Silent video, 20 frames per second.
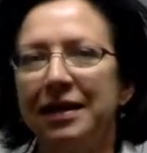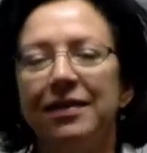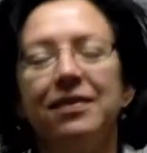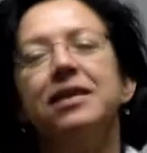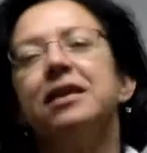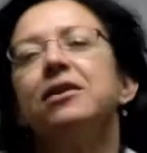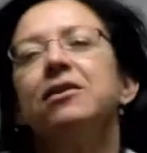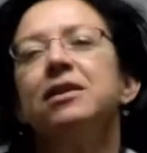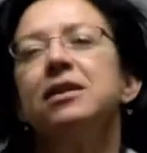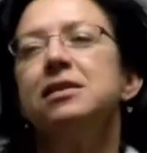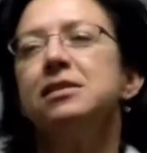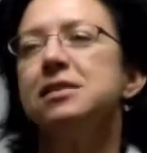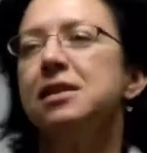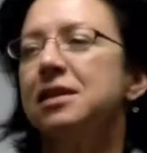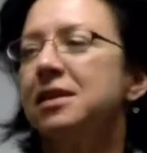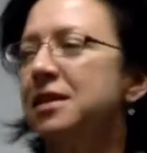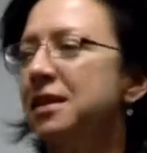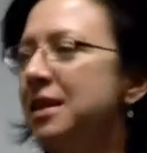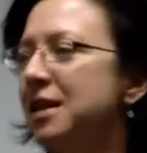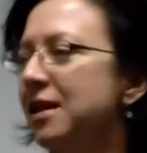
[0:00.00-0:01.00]
There is
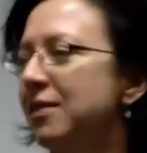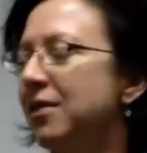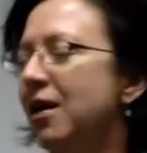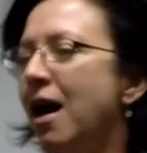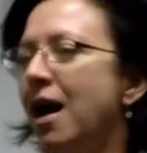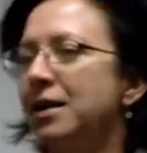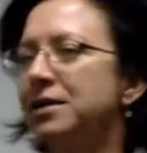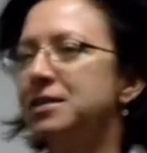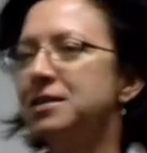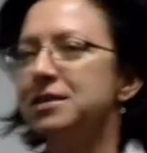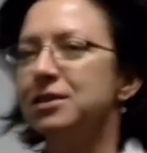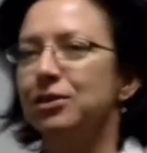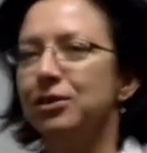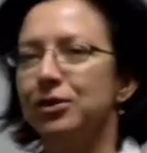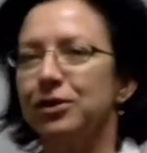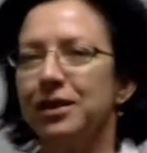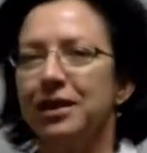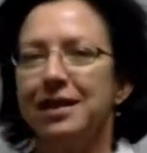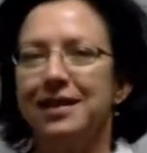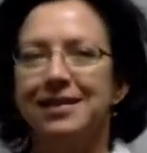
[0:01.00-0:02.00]
at the Honda
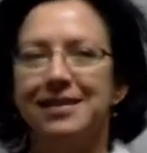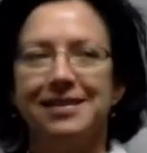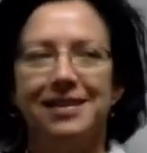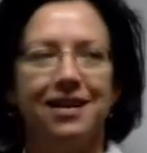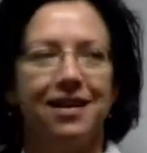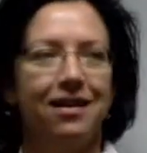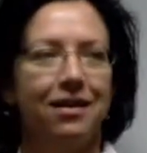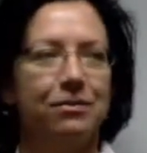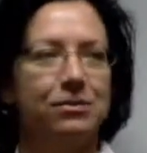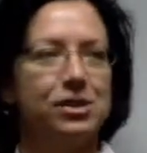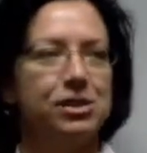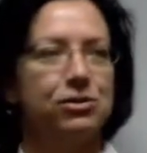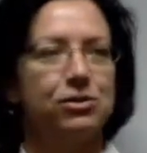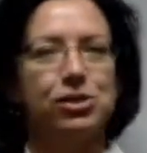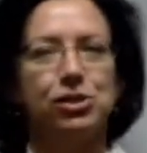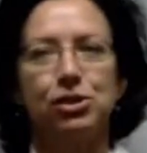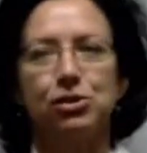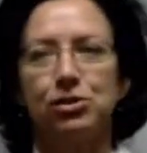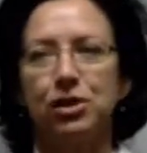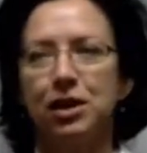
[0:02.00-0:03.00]
dealer in
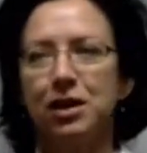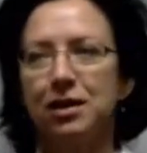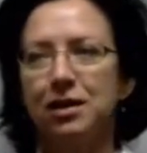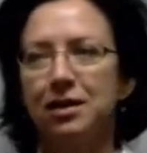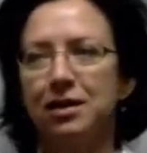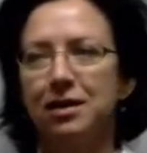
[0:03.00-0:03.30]
Sarasota,